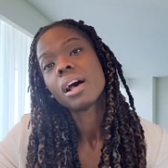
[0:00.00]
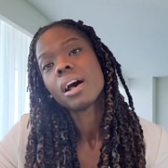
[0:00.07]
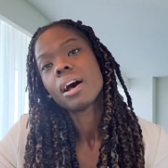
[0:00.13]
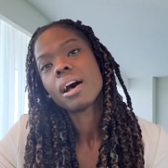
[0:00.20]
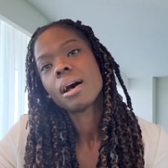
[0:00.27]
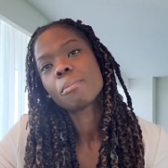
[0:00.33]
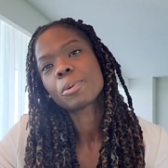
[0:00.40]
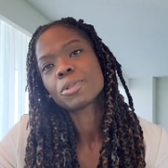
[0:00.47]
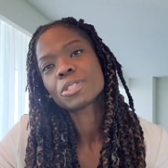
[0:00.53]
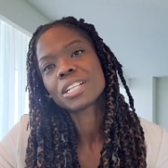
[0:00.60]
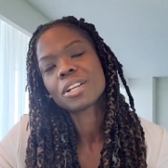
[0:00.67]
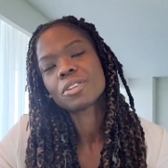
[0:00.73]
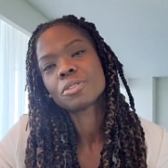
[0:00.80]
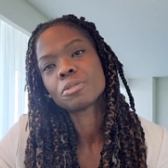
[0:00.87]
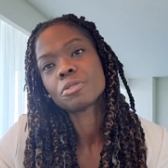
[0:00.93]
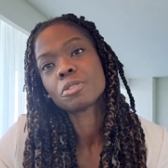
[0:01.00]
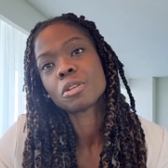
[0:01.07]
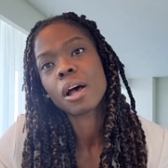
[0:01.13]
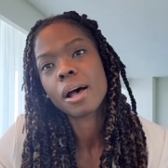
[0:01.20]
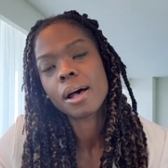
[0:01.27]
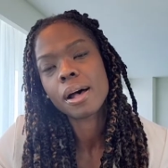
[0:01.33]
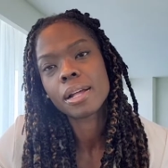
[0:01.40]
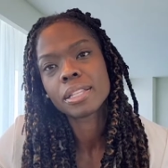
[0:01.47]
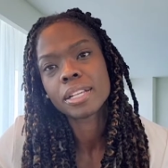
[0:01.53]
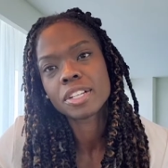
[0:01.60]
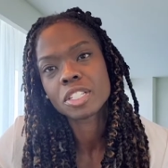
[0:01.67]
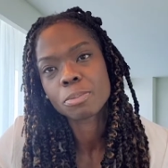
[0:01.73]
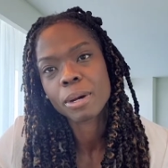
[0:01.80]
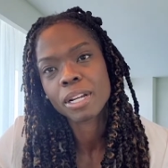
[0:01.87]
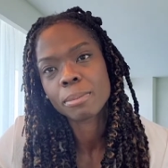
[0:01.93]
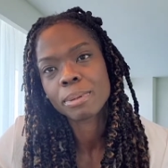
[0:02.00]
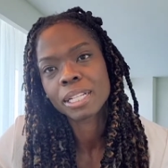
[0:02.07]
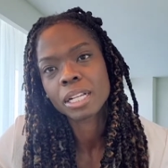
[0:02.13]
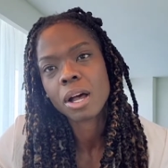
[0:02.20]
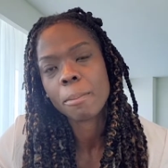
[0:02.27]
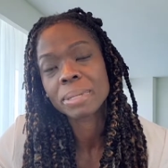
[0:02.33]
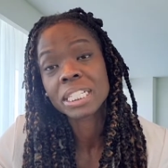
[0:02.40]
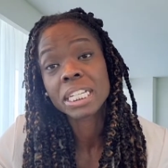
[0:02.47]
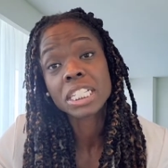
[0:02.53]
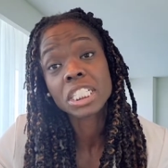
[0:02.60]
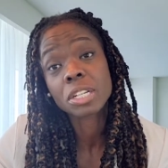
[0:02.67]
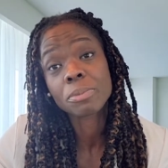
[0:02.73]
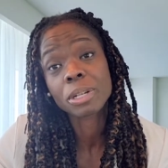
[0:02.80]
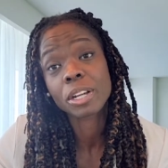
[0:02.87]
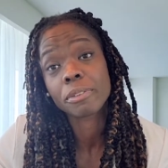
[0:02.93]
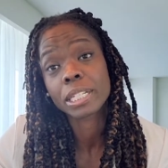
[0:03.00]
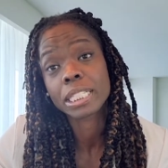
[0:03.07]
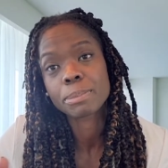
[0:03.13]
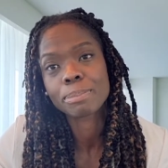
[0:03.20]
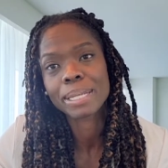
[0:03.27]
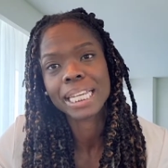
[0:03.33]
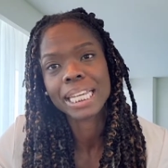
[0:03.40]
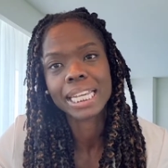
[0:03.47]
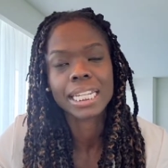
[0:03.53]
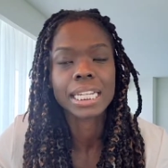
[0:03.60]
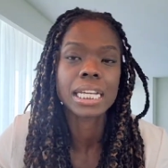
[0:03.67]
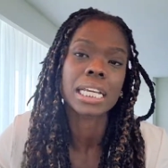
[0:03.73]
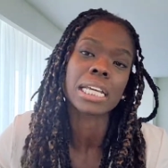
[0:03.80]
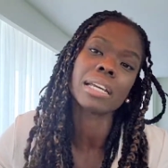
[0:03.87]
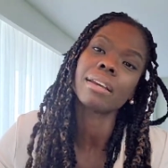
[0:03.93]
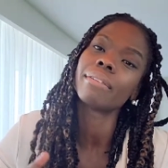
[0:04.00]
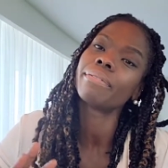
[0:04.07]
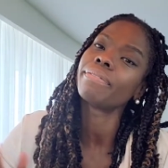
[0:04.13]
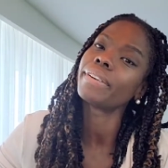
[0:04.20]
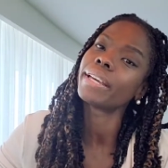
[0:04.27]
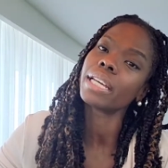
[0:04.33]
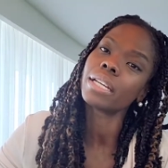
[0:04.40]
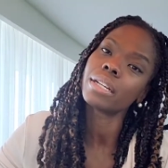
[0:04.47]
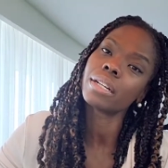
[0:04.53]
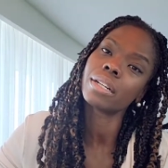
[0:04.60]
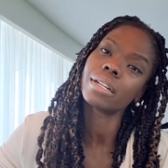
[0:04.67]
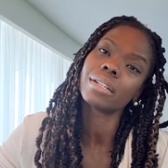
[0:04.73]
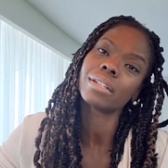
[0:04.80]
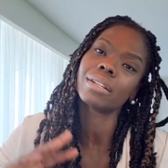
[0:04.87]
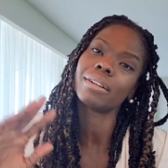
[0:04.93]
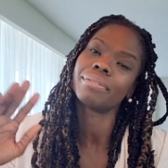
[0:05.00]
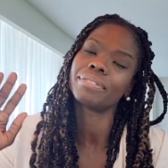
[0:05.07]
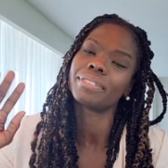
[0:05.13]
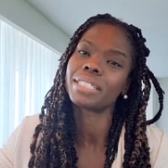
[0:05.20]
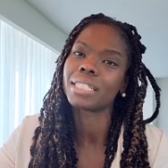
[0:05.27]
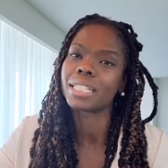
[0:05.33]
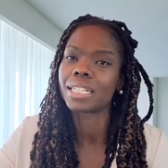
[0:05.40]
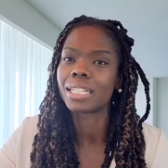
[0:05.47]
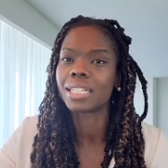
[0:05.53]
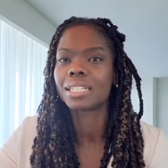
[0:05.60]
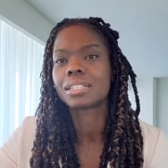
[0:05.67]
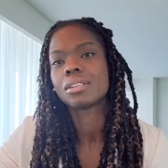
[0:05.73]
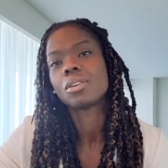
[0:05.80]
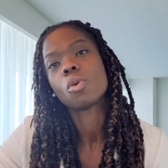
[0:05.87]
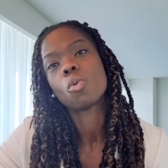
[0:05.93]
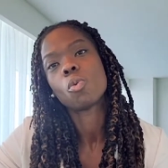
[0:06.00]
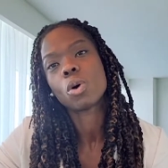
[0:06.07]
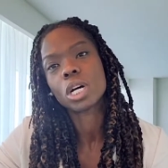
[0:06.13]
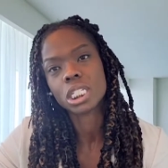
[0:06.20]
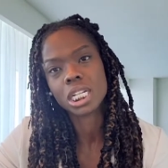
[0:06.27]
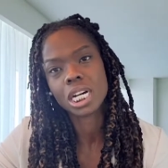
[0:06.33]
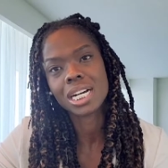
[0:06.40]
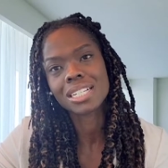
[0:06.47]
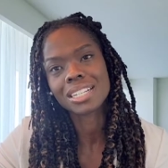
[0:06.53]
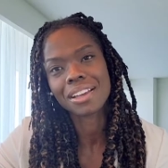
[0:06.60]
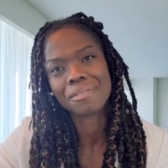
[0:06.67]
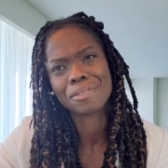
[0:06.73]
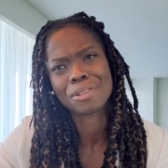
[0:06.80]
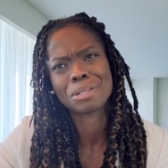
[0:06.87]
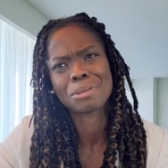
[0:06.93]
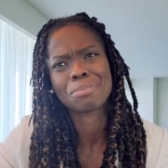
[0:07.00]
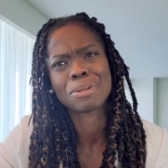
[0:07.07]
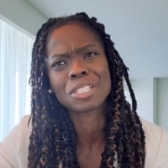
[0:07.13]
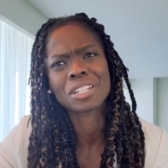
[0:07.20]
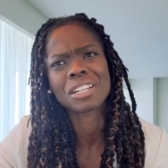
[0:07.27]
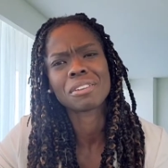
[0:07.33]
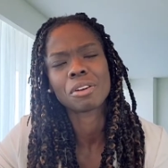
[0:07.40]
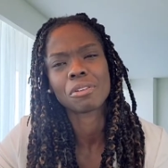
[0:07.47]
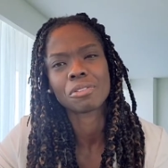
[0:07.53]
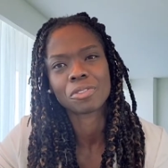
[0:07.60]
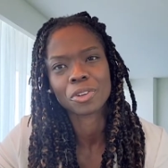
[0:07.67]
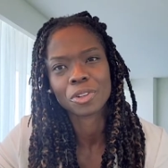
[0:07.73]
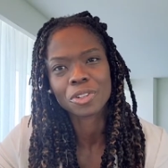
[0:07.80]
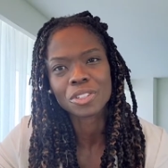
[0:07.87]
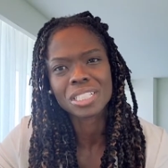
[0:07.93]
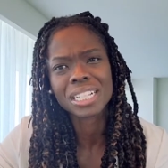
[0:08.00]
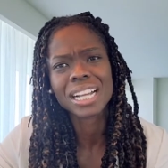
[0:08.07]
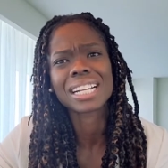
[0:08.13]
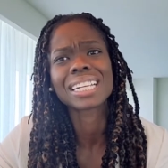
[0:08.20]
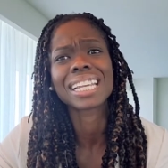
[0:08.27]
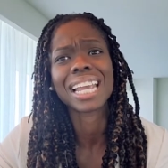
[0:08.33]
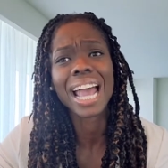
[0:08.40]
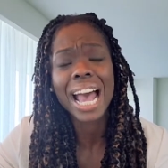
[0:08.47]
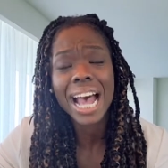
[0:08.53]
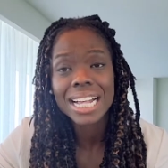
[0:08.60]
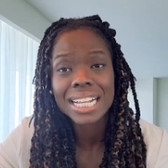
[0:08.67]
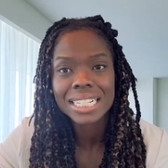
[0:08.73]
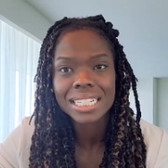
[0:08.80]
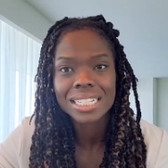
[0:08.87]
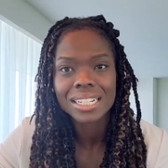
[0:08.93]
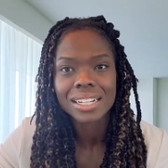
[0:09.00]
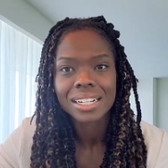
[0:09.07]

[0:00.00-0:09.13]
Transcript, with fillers: um, person that does, uh, does bodybuilding competition, whether it's bikini, figure, physique, whatnot, especially if you're first, like yes,